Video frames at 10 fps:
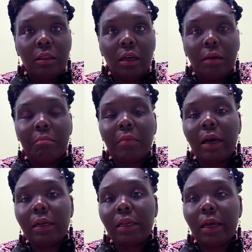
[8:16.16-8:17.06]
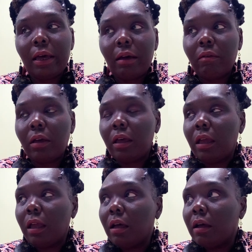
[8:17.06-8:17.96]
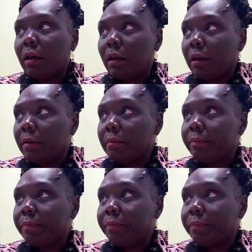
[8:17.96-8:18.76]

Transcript: that might have a uh,